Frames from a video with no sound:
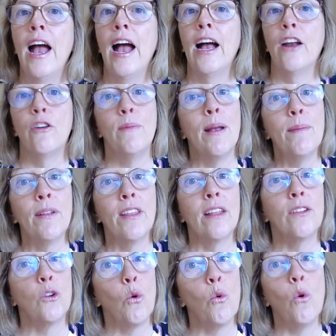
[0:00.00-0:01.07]
Remember
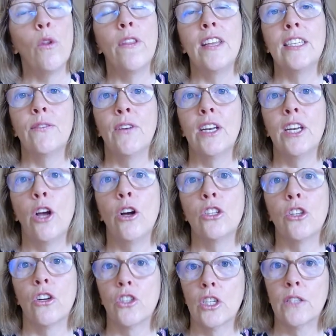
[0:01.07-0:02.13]
that all of these
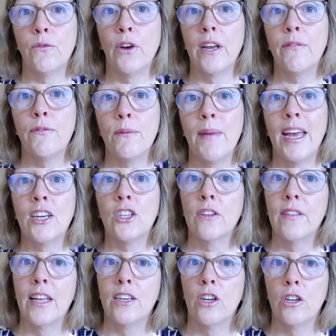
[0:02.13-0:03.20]
videos are just for
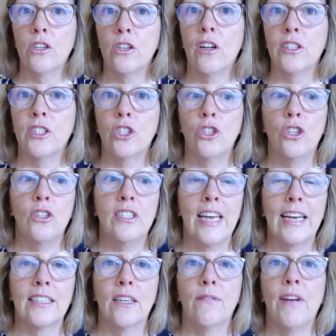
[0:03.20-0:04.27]
information. They don't constitute
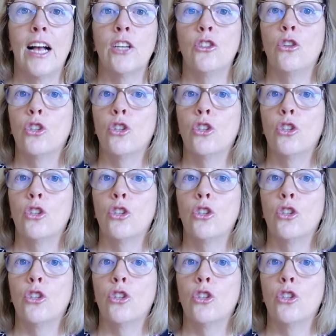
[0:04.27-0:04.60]
tax advice.